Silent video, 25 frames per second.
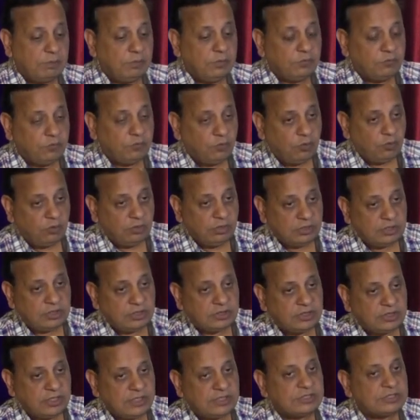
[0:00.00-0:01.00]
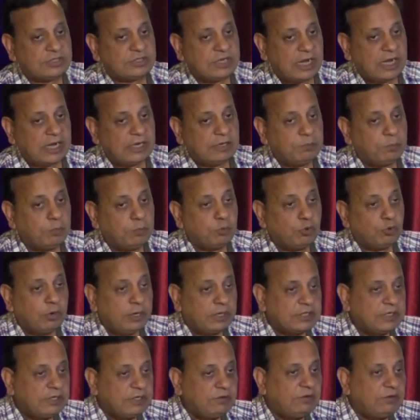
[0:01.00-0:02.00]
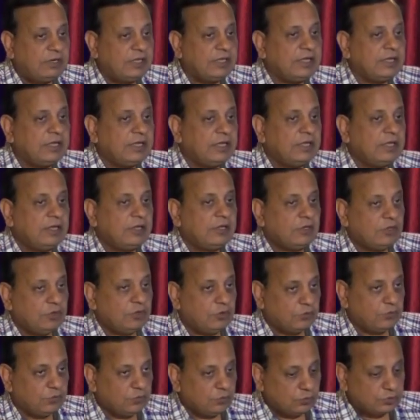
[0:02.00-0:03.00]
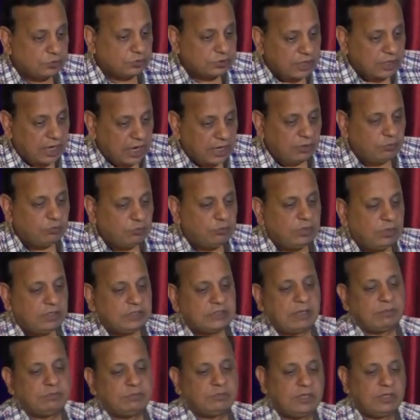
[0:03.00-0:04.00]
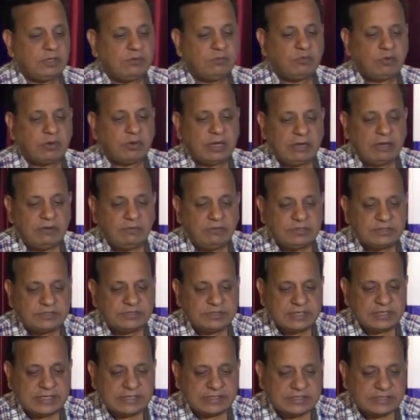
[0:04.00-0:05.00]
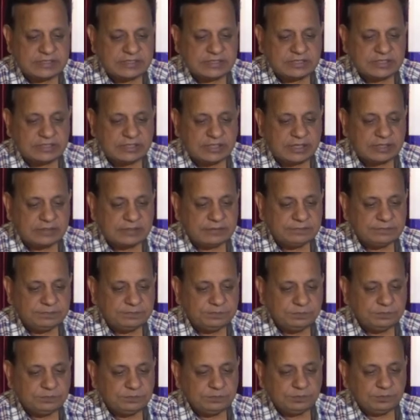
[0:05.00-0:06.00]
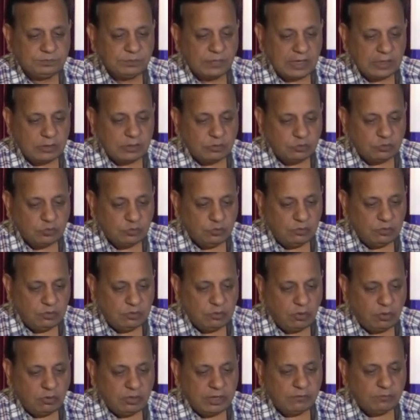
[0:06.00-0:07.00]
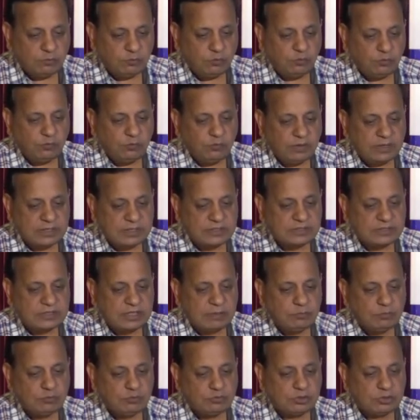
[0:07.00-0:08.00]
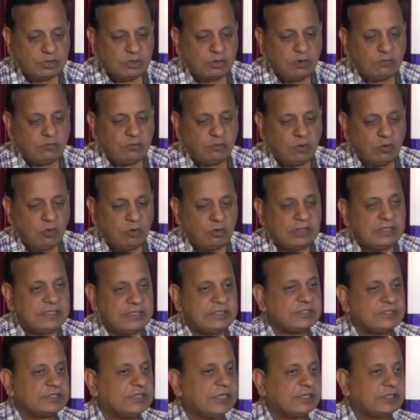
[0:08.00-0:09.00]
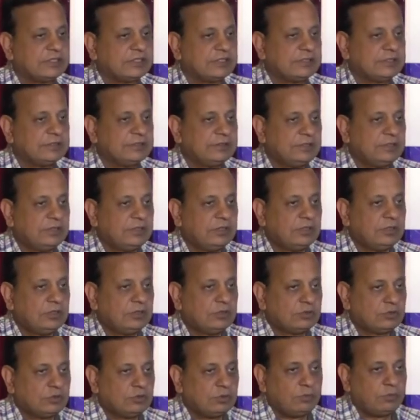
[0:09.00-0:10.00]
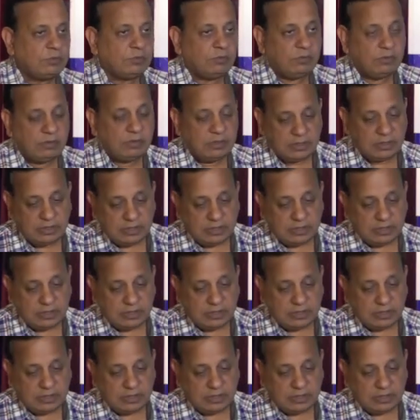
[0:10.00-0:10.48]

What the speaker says: before the things start, proactively, if you start doing something for LV stasis here, you will not have to face the music of all these things. So,